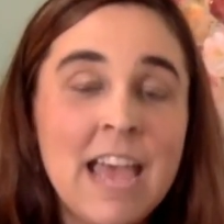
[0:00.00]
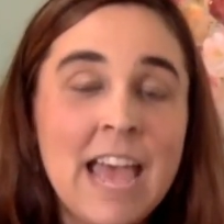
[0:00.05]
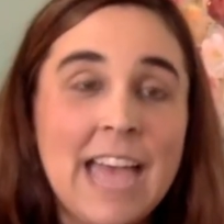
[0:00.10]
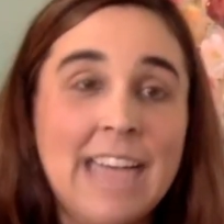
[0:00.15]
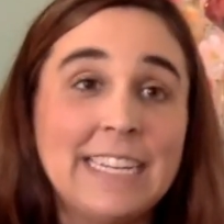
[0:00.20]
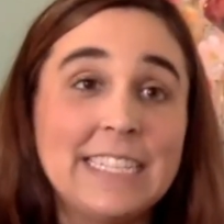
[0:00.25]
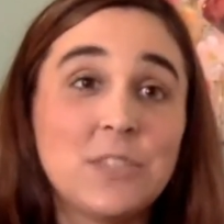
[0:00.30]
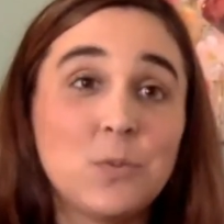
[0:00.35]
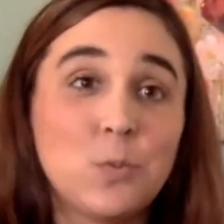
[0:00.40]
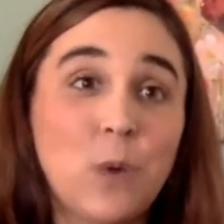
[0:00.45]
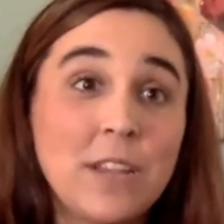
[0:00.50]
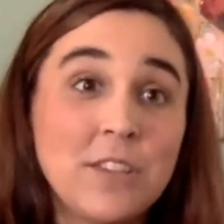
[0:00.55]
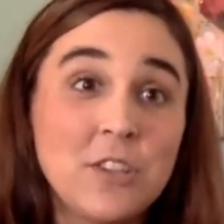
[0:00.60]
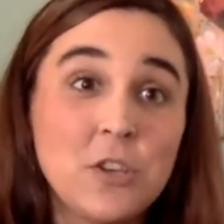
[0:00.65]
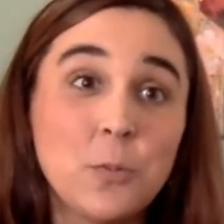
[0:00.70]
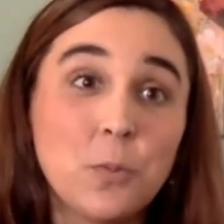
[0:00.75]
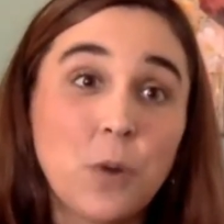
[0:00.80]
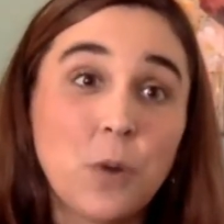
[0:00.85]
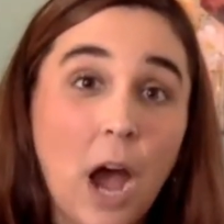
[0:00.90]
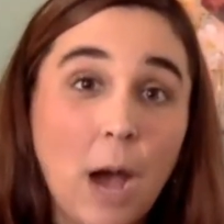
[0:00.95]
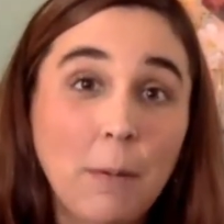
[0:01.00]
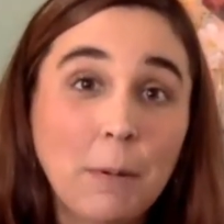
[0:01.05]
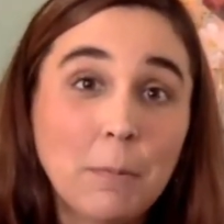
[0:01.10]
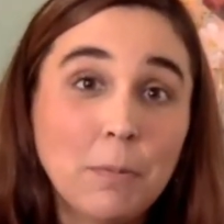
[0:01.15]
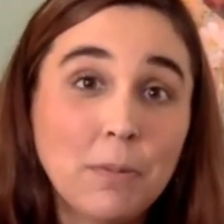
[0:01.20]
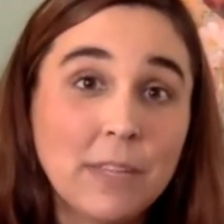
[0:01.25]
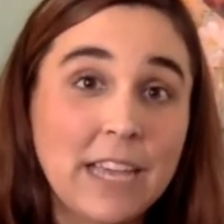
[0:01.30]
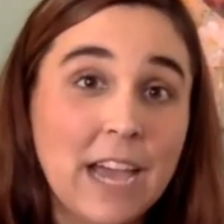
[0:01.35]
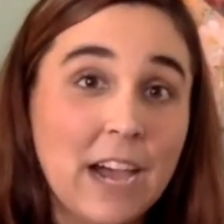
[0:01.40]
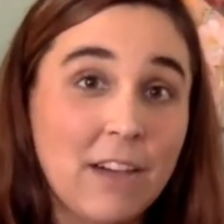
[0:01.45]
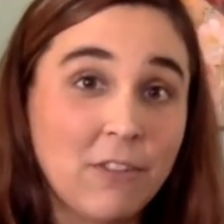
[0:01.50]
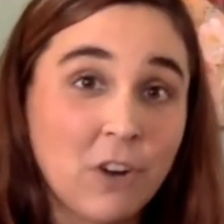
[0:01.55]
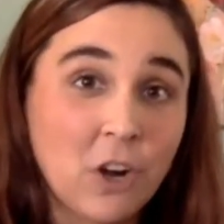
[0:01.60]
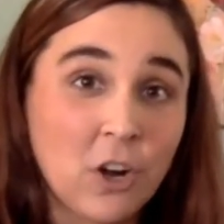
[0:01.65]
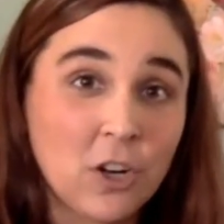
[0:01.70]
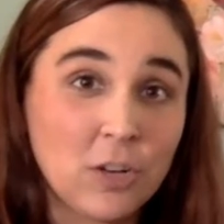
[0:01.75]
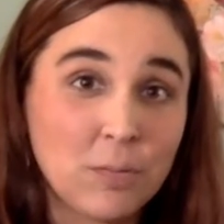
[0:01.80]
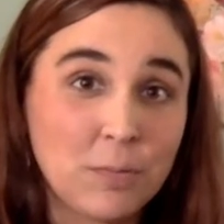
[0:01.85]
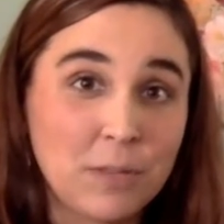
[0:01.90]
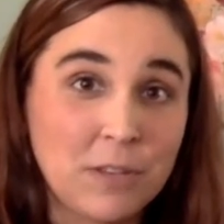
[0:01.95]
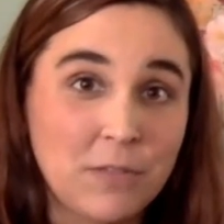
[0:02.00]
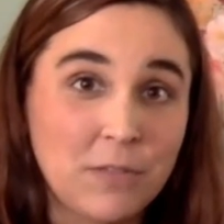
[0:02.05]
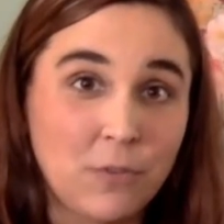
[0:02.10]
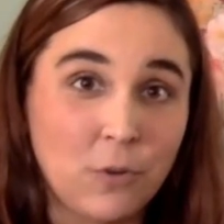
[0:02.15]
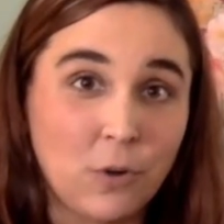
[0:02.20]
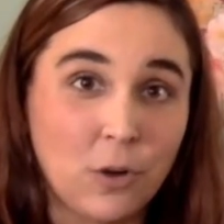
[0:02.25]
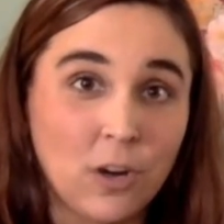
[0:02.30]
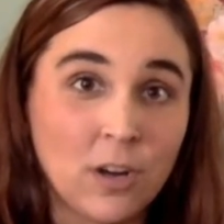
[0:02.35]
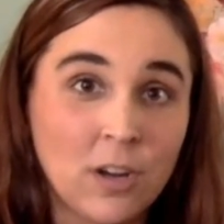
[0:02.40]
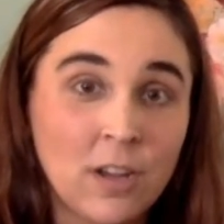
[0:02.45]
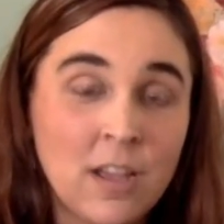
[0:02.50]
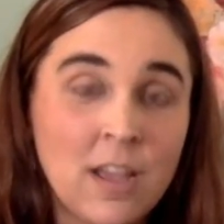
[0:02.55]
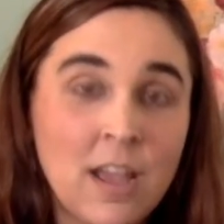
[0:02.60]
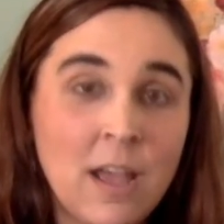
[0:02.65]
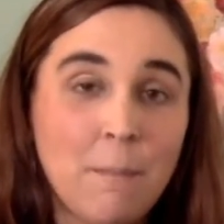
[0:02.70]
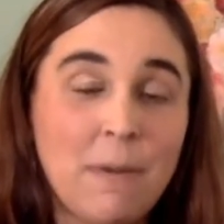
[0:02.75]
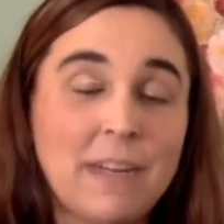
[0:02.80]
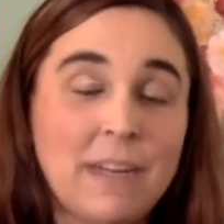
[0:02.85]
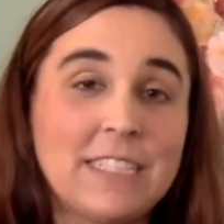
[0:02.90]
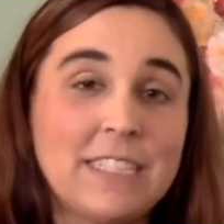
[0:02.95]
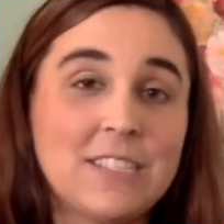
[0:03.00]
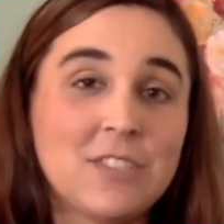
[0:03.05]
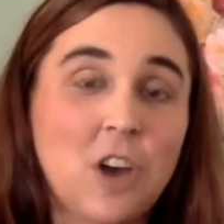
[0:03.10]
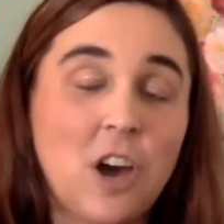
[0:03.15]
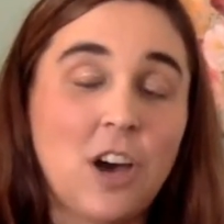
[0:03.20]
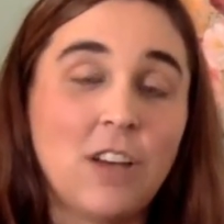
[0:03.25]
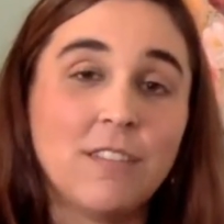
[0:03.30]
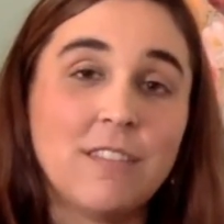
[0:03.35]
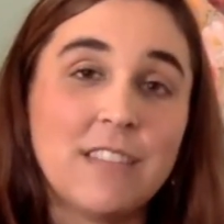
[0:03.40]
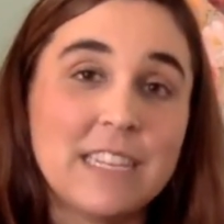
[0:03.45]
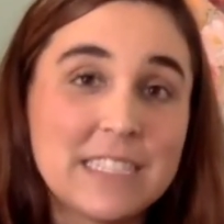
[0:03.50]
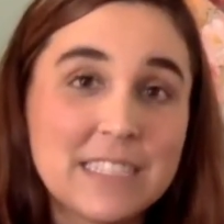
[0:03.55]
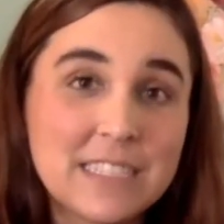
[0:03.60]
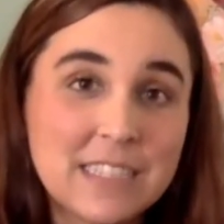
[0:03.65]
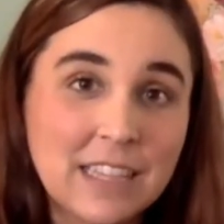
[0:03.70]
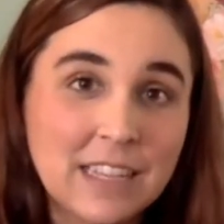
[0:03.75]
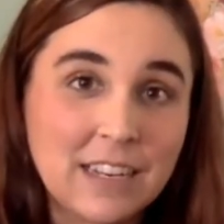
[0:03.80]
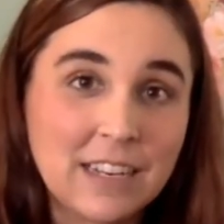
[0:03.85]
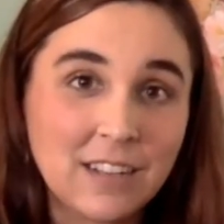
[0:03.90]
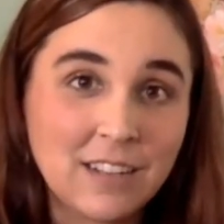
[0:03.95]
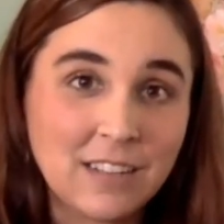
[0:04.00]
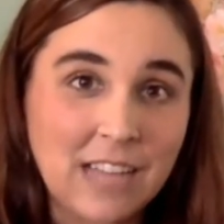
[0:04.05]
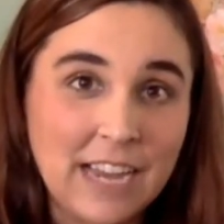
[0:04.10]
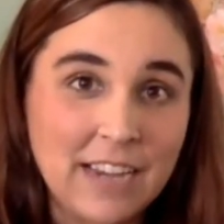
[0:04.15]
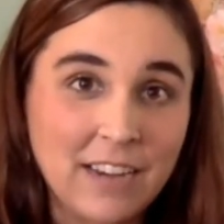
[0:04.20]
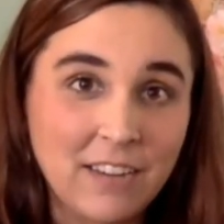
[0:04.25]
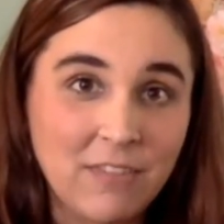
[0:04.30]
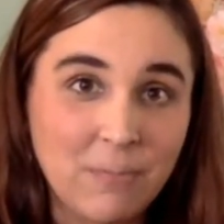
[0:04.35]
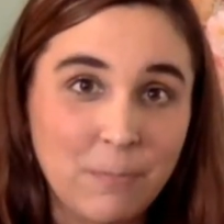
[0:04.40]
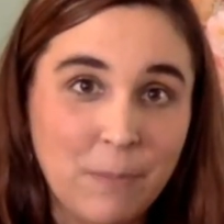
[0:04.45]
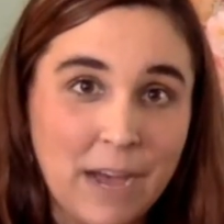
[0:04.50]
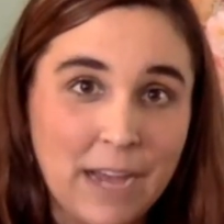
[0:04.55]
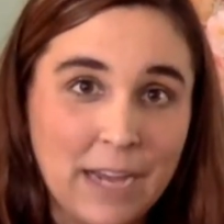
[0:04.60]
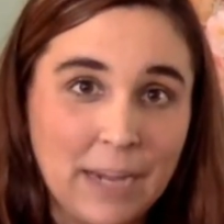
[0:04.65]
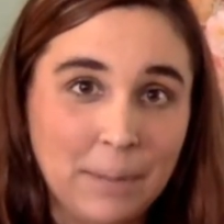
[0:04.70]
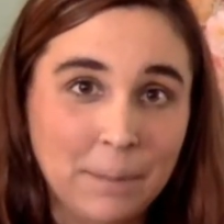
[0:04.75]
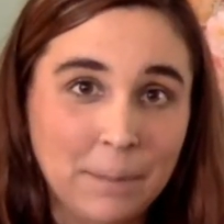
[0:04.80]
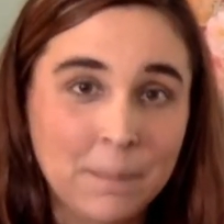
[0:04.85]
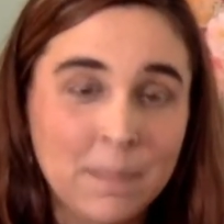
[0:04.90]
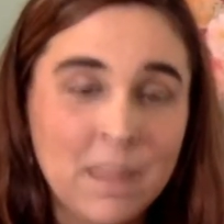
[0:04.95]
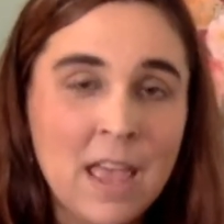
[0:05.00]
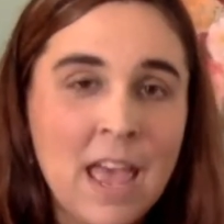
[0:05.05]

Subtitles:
And it's one you probably have heard before, but it's called This Little Light of Mine.